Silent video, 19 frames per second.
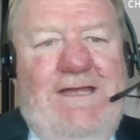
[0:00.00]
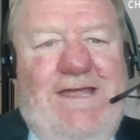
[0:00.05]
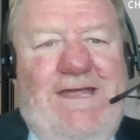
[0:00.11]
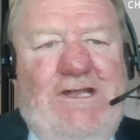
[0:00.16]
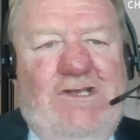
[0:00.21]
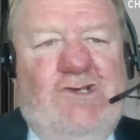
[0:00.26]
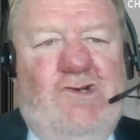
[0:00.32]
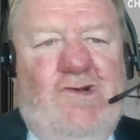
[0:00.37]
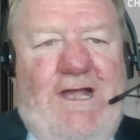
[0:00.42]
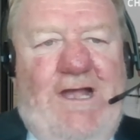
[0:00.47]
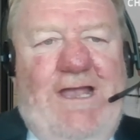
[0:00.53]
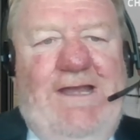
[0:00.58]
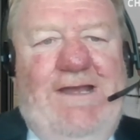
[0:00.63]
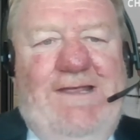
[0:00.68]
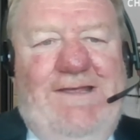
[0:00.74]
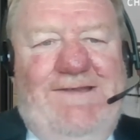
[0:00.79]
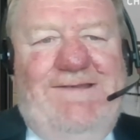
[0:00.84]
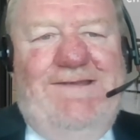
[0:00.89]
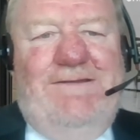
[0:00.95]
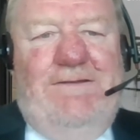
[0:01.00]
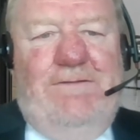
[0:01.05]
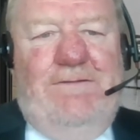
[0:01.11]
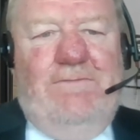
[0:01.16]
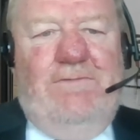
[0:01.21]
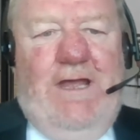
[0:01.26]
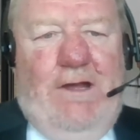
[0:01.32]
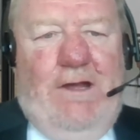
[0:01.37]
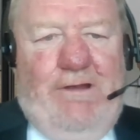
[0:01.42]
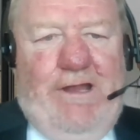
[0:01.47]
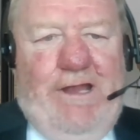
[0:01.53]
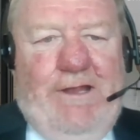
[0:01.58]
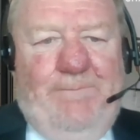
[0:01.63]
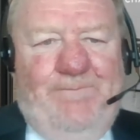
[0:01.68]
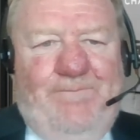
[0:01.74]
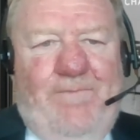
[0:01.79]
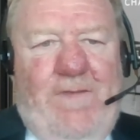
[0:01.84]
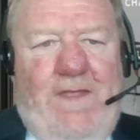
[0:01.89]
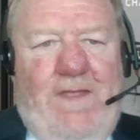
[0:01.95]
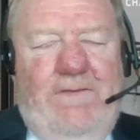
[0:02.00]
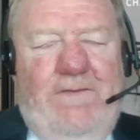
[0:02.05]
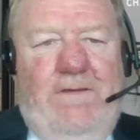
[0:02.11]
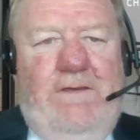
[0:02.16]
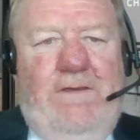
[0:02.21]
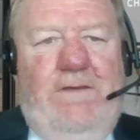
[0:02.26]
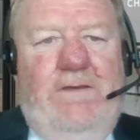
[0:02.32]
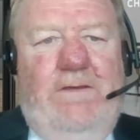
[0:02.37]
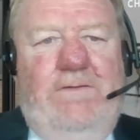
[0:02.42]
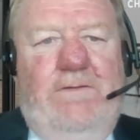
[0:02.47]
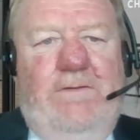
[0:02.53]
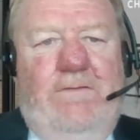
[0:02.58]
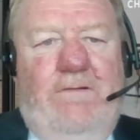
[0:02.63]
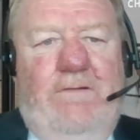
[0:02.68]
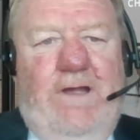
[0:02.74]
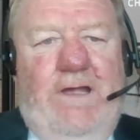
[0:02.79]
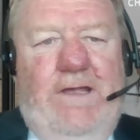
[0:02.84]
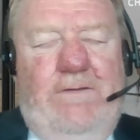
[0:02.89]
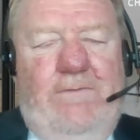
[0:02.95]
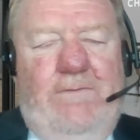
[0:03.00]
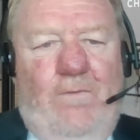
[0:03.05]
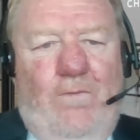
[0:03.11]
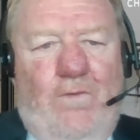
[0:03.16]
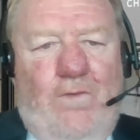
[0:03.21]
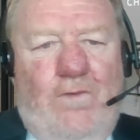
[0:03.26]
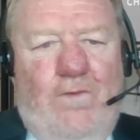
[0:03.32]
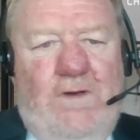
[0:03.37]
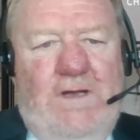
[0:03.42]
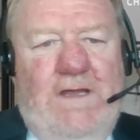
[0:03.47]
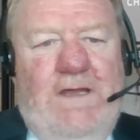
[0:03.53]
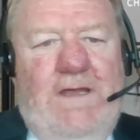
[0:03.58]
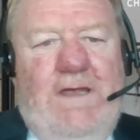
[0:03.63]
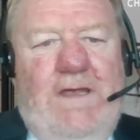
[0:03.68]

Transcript: that train is still going. The Ukraine war